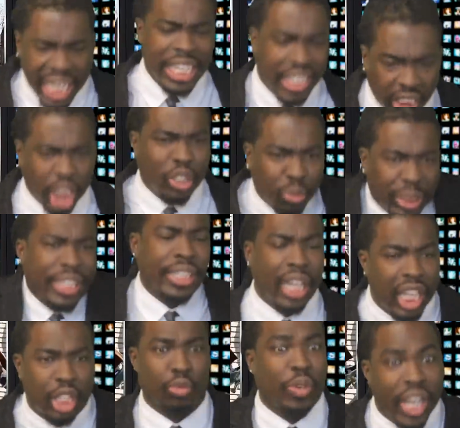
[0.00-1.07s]
didn't see you get down.
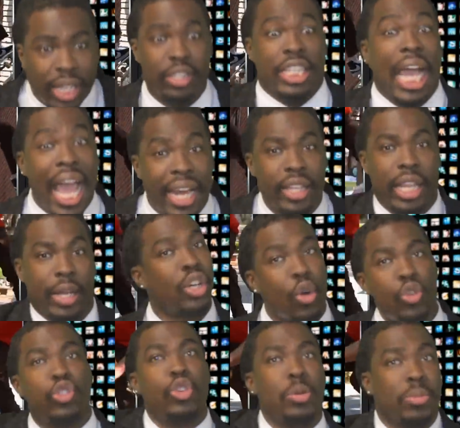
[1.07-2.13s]
Like, Grant got it, like,
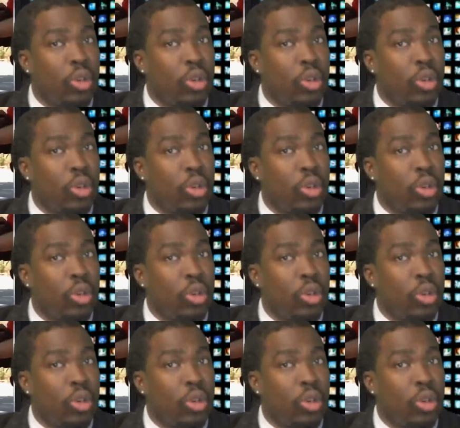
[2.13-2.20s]
going through them